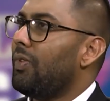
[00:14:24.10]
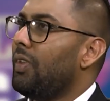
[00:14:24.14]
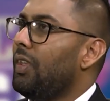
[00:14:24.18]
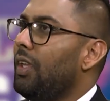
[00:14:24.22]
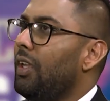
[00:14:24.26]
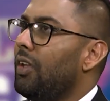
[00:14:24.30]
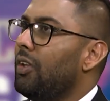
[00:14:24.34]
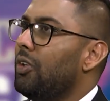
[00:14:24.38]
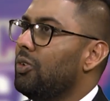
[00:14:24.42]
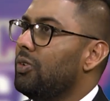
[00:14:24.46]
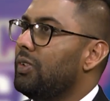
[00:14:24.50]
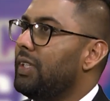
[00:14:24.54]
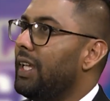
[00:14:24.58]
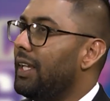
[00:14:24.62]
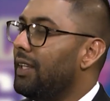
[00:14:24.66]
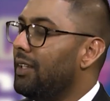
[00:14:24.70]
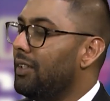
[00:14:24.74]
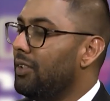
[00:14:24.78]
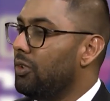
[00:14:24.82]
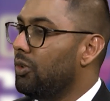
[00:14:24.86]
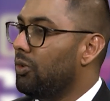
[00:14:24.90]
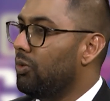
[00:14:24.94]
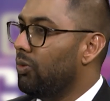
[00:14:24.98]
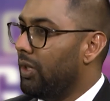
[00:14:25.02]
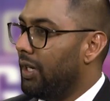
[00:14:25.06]

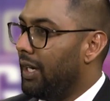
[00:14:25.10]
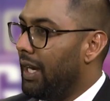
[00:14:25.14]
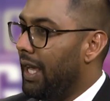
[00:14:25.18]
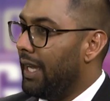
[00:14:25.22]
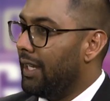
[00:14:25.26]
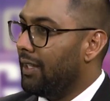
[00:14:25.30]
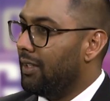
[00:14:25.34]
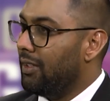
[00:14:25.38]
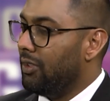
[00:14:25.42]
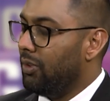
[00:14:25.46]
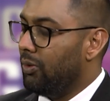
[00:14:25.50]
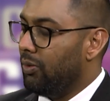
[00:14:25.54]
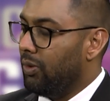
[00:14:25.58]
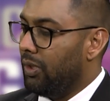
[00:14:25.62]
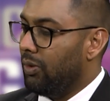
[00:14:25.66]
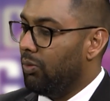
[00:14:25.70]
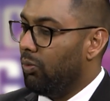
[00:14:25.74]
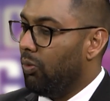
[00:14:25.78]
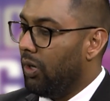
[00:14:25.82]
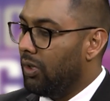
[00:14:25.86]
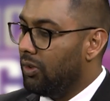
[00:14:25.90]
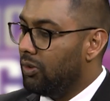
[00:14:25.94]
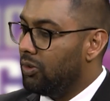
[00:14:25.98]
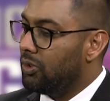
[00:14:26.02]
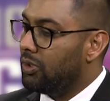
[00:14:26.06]
You would
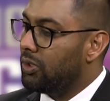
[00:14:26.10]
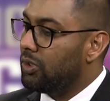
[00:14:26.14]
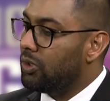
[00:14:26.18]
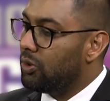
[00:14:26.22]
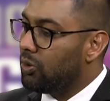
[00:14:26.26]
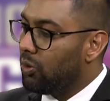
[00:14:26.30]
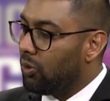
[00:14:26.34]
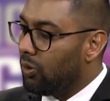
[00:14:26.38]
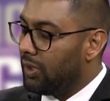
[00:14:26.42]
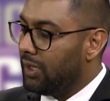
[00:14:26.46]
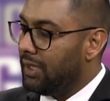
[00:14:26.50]
want to store